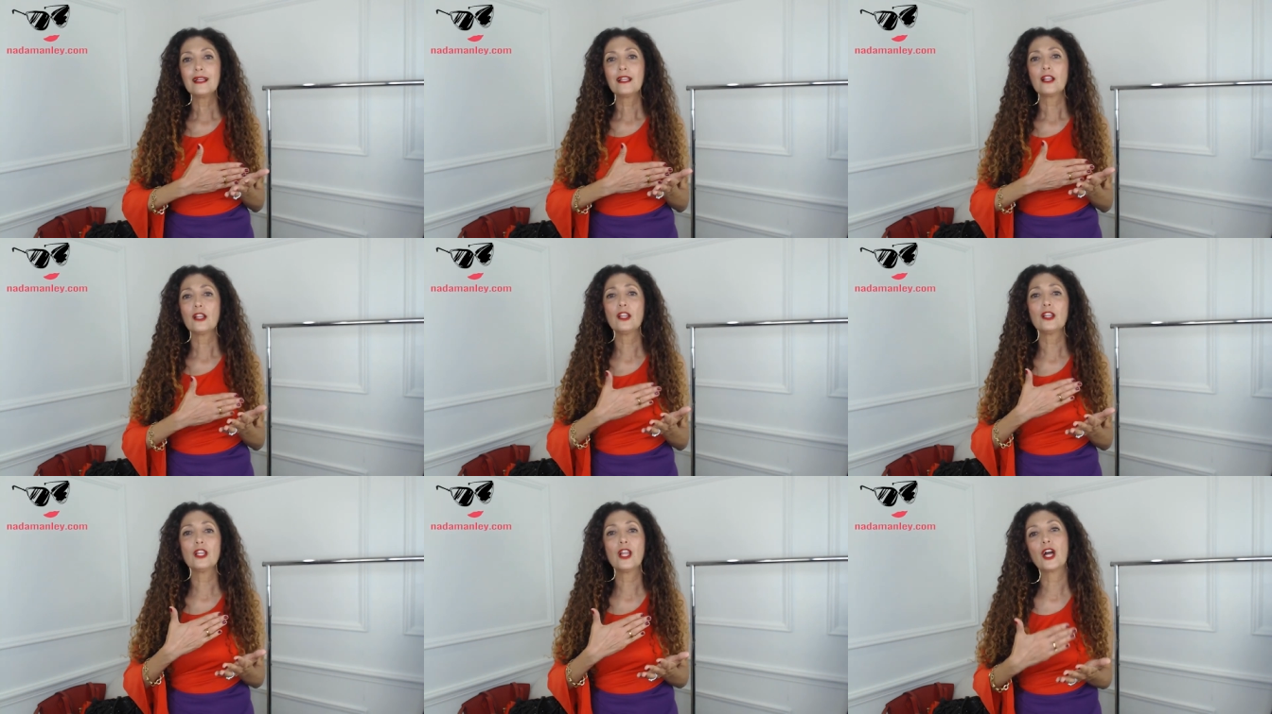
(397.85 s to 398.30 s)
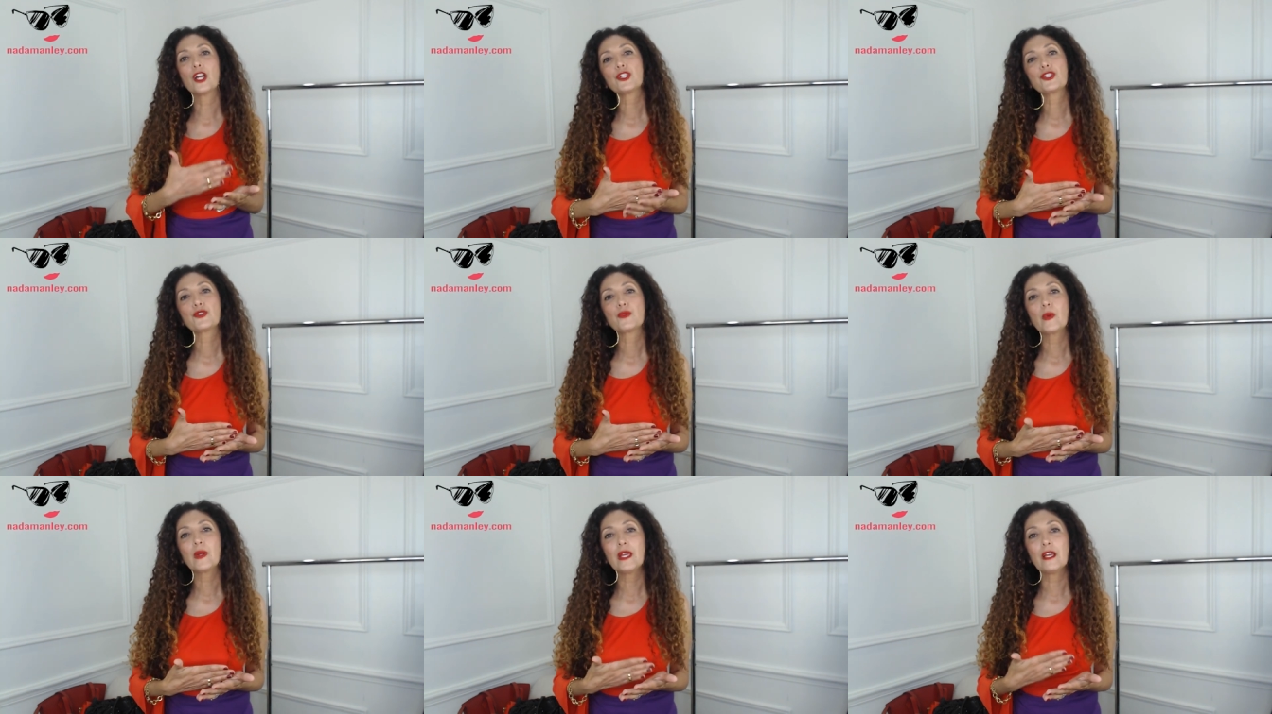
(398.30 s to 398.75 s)

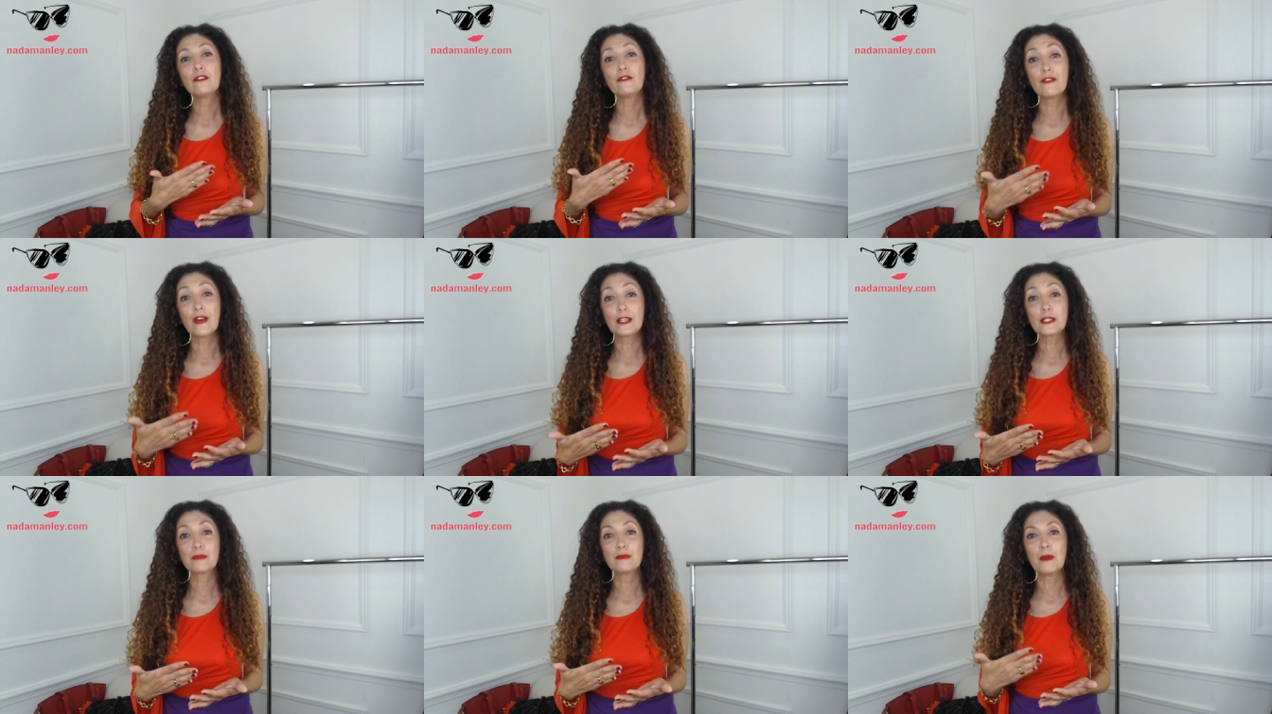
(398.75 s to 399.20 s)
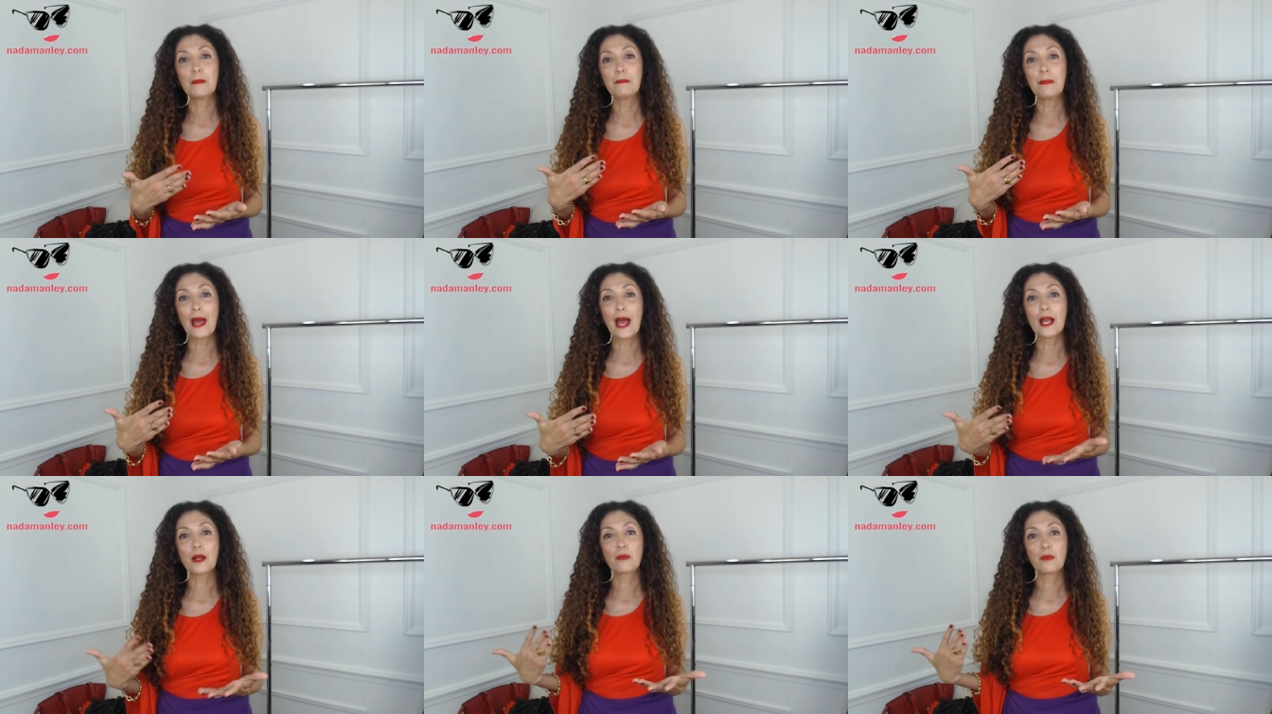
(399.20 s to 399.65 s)
luxury investment
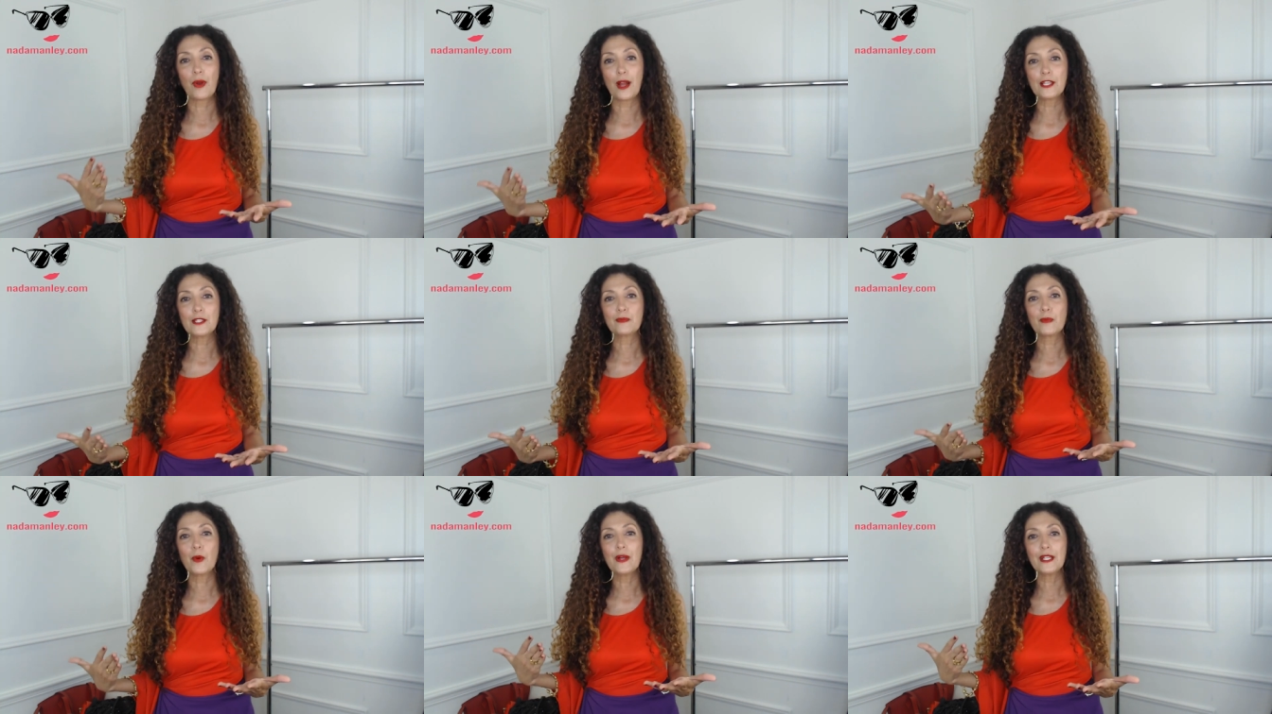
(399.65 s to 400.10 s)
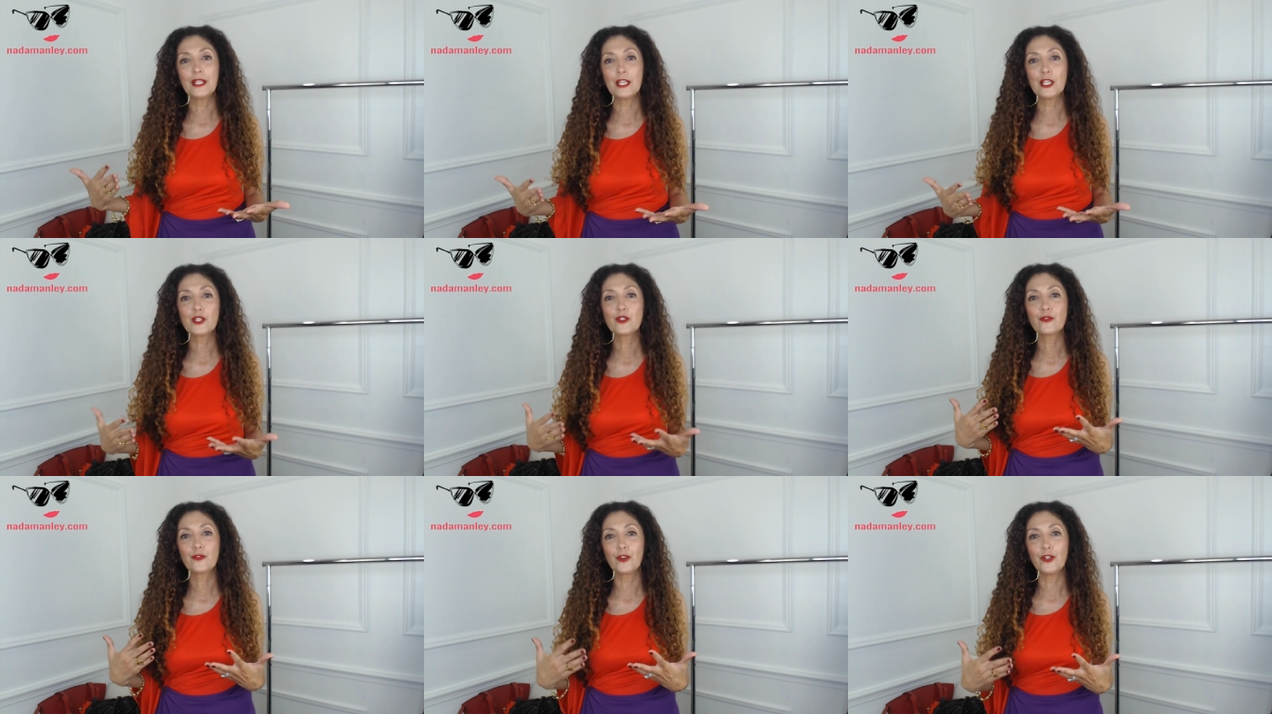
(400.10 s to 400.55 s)
bag price point
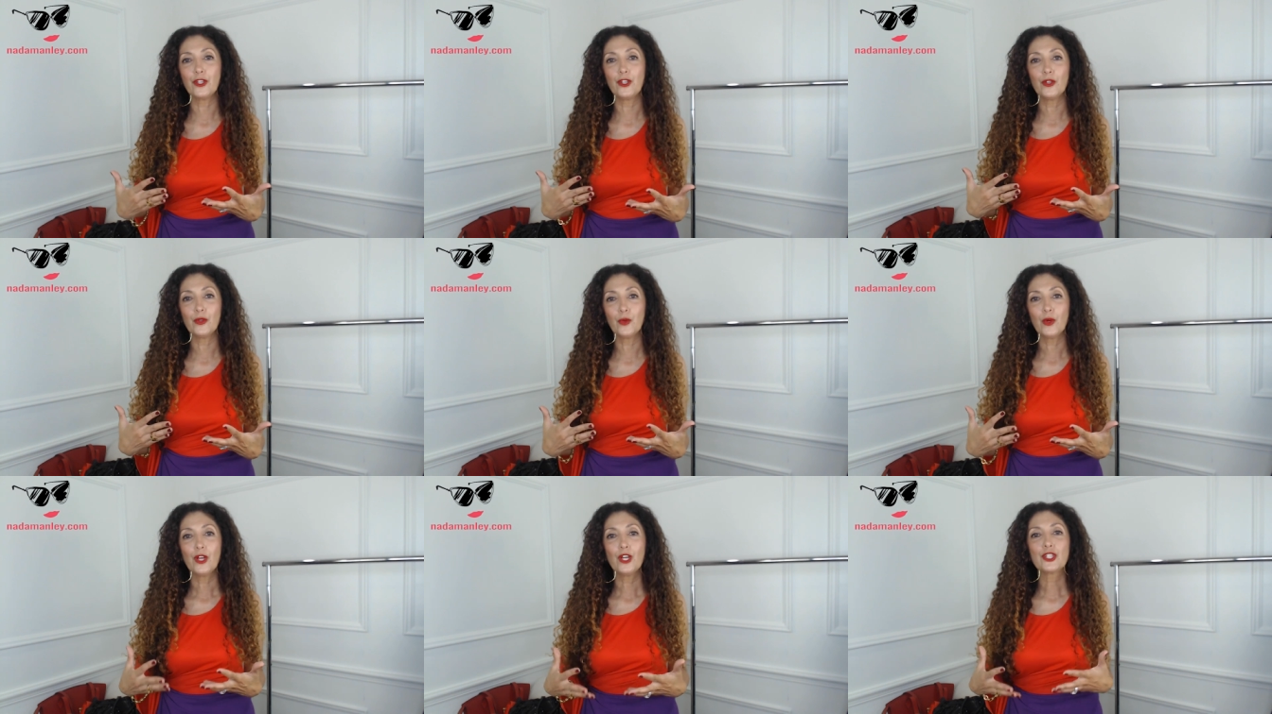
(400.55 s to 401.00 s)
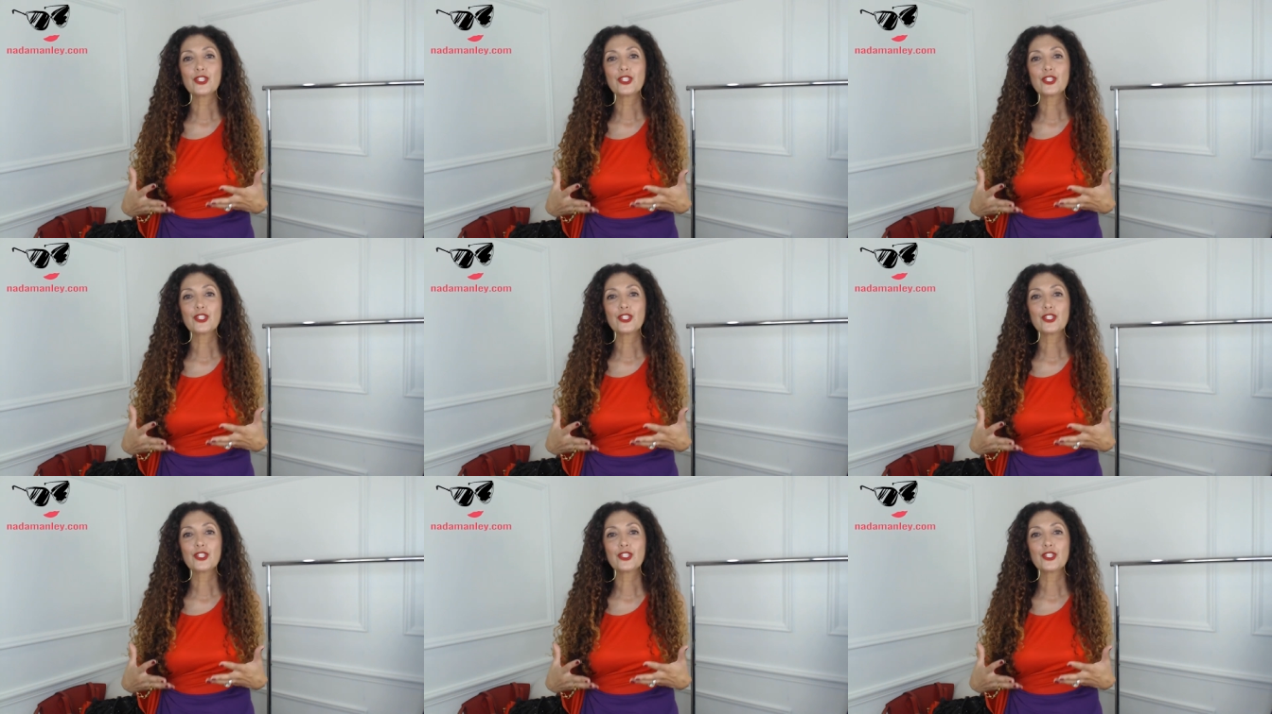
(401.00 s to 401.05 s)
is for you,